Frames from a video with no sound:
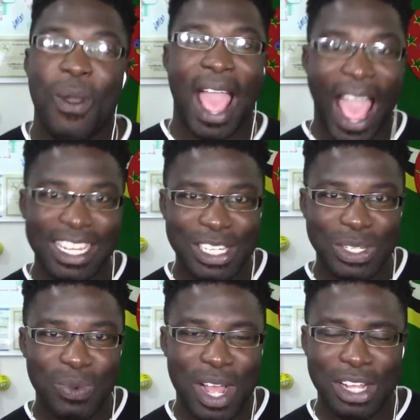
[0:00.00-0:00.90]
I
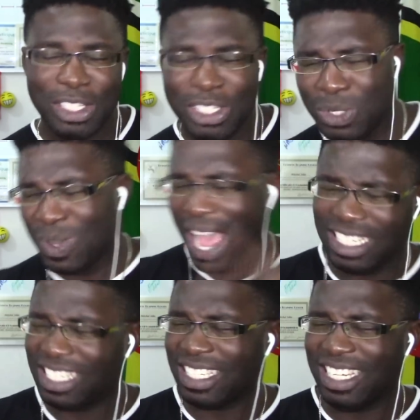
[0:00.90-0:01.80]
just want you, I
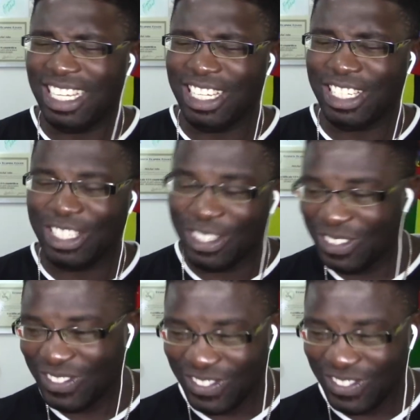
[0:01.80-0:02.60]
just need you.